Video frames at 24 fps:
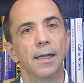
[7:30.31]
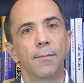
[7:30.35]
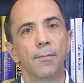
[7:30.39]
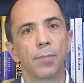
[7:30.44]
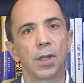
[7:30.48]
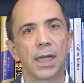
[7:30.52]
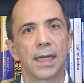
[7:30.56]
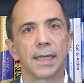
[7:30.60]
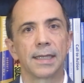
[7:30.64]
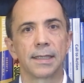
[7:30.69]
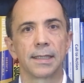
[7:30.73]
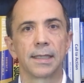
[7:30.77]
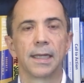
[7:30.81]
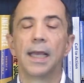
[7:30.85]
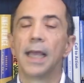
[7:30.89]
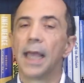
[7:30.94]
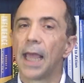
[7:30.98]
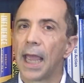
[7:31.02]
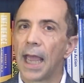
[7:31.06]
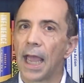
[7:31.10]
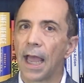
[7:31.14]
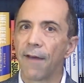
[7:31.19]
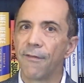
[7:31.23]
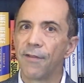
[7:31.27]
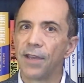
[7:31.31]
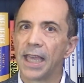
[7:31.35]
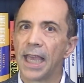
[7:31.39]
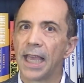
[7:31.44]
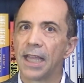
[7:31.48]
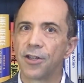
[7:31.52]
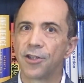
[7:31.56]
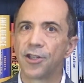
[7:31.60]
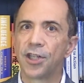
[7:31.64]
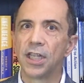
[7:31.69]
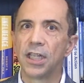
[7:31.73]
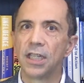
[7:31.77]
Plus, having
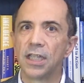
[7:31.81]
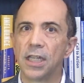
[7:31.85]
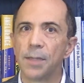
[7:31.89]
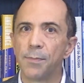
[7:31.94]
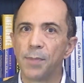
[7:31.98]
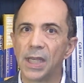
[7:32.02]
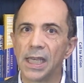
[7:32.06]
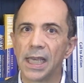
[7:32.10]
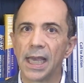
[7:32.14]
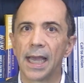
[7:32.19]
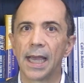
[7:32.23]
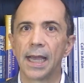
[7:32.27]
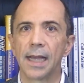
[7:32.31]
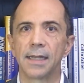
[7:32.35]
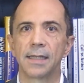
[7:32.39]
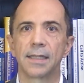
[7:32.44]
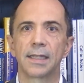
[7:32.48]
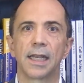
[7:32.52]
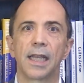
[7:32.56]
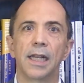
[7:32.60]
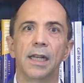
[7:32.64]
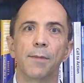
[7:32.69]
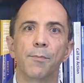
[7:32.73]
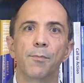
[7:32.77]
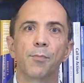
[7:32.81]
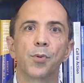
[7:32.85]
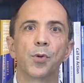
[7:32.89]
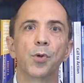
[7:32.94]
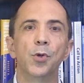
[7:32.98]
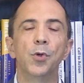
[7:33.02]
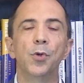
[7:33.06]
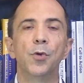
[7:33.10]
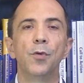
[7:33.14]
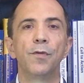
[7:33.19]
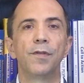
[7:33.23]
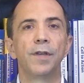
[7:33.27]
HTTPS can
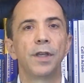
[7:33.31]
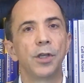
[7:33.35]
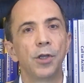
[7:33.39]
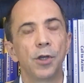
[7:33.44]
improve